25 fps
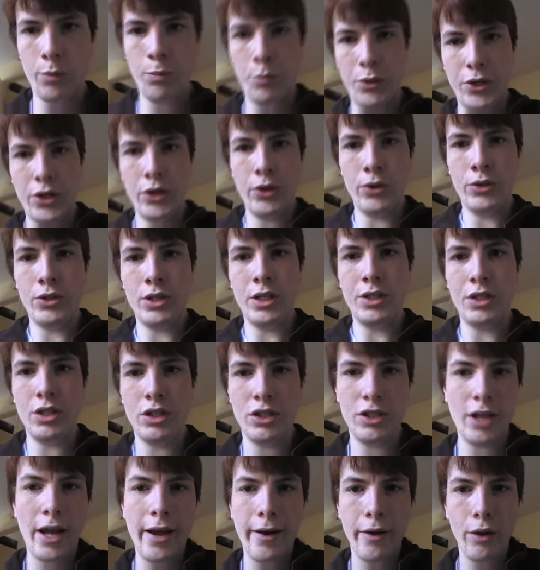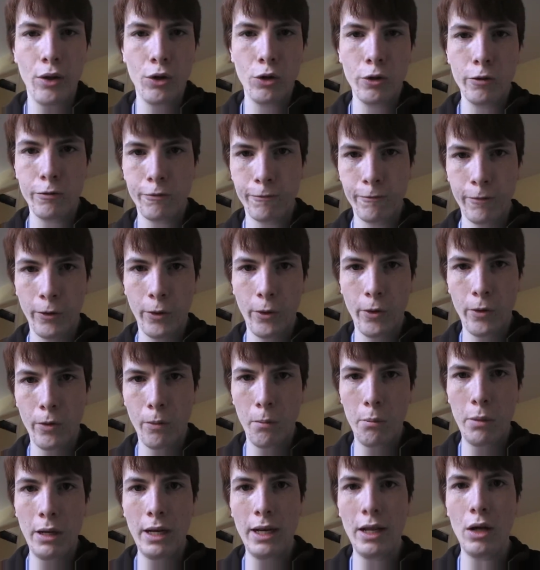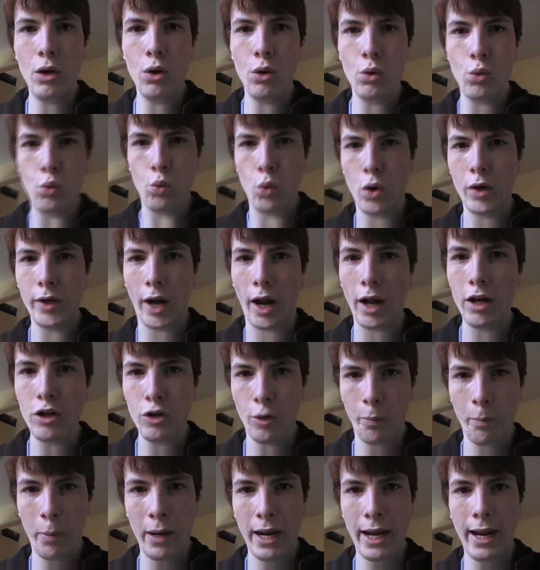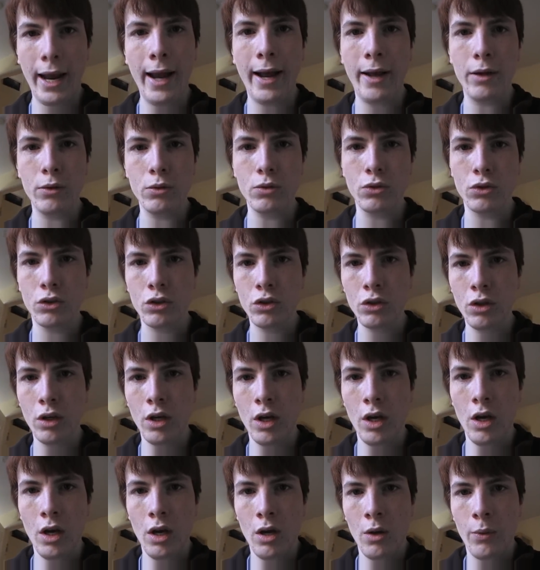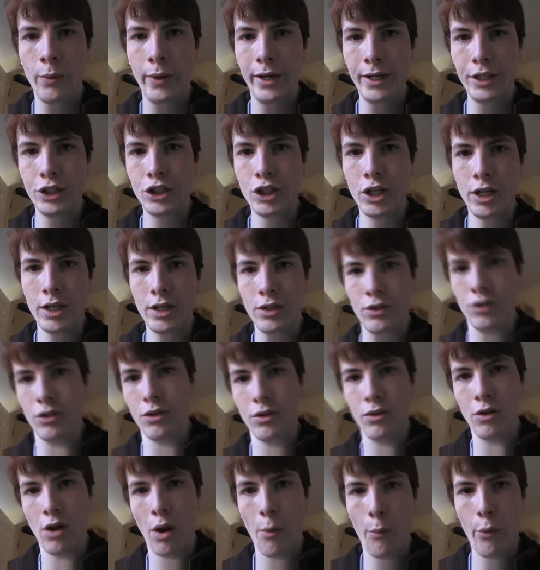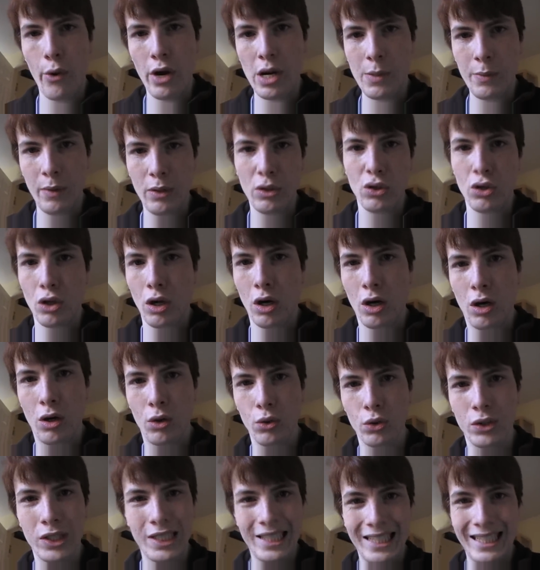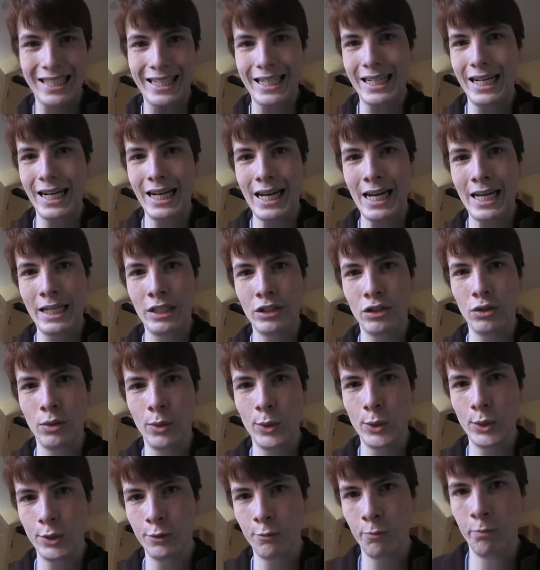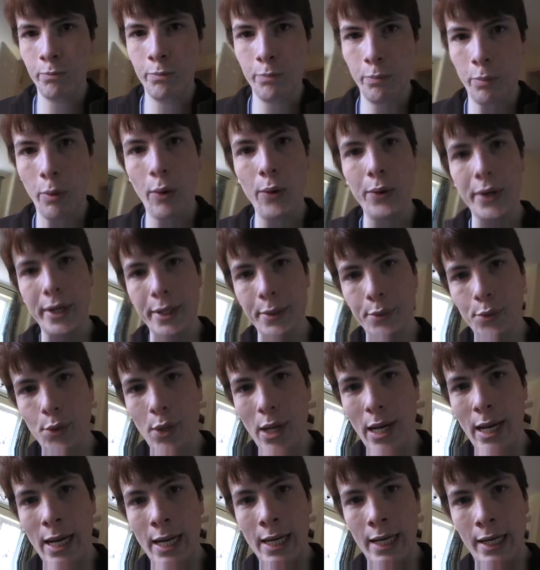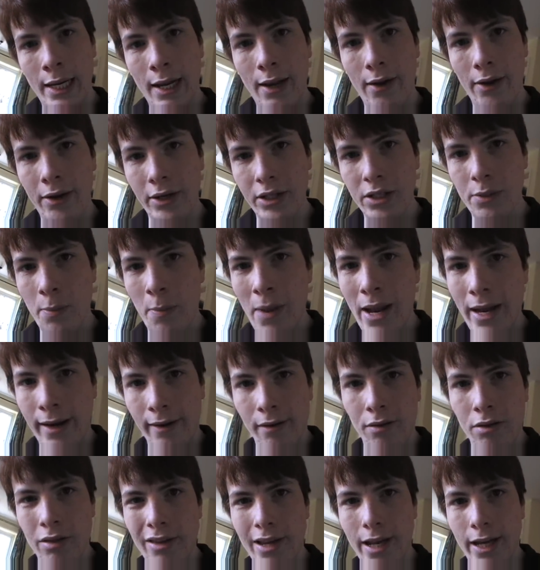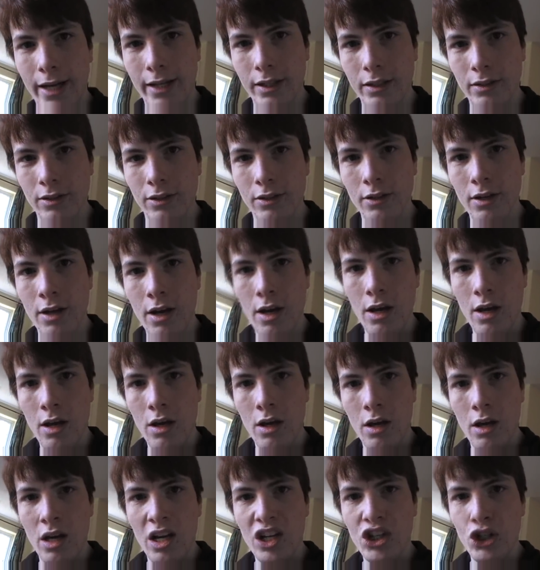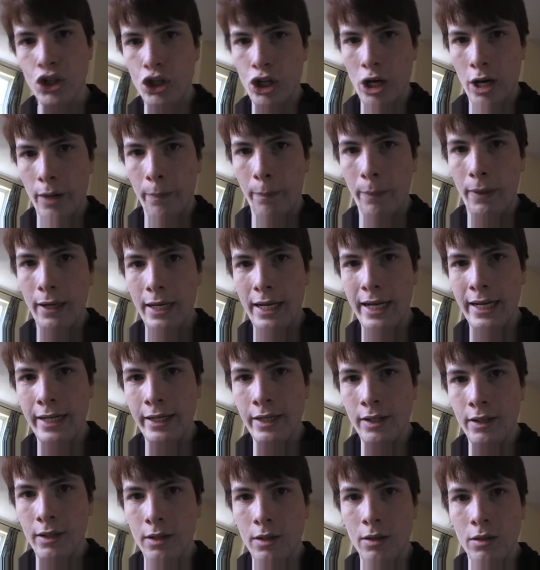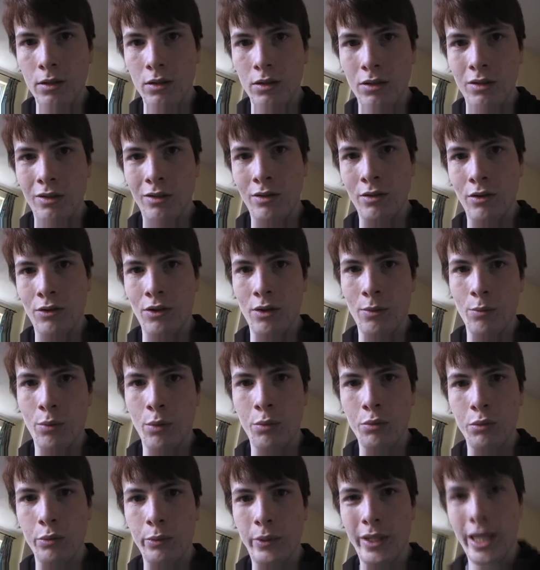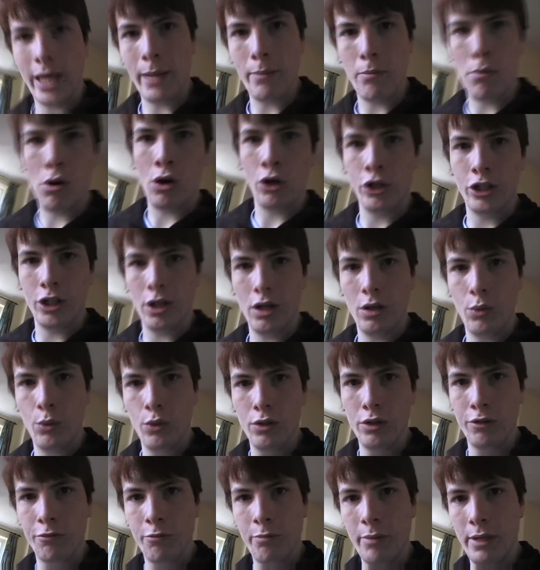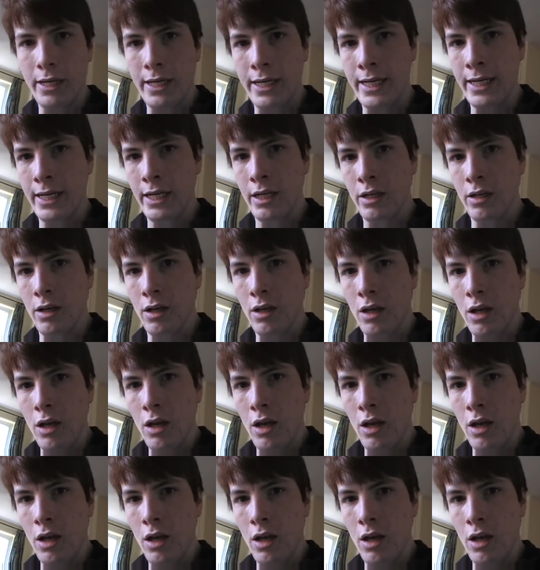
computer to sell for below £100, which is pretty much the whole Sinclair sort of point. They like to make things cheaply, and I think probably their motto would have been